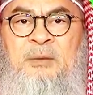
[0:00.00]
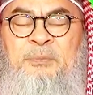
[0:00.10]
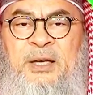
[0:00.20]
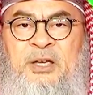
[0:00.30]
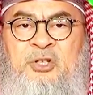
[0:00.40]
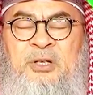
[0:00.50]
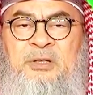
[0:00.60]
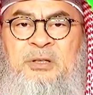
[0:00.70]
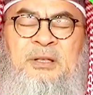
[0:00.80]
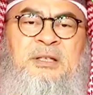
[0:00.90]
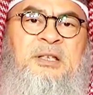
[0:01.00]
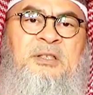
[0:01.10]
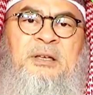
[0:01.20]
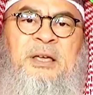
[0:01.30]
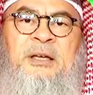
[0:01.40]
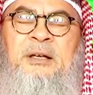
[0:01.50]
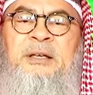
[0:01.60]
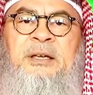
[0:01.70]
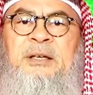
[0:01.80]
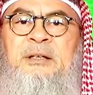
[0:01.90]
patients, this is a
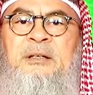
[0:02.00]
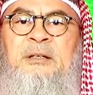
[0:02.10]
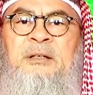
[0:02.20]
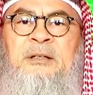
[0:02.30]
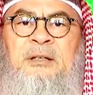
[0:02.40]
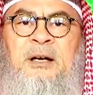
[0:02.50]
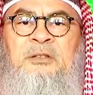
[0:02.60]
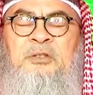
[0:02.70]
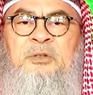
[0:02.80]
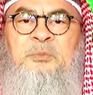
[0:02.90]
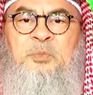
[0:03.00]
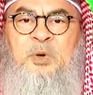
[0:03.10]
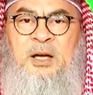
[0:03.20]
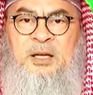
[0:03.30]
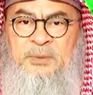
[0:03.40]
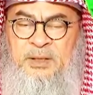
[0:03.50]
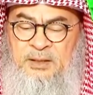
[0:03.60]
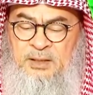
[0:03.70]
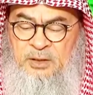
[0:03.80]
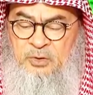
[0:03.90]
clear cut bribe, and
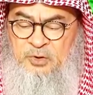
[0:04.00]
Allah knows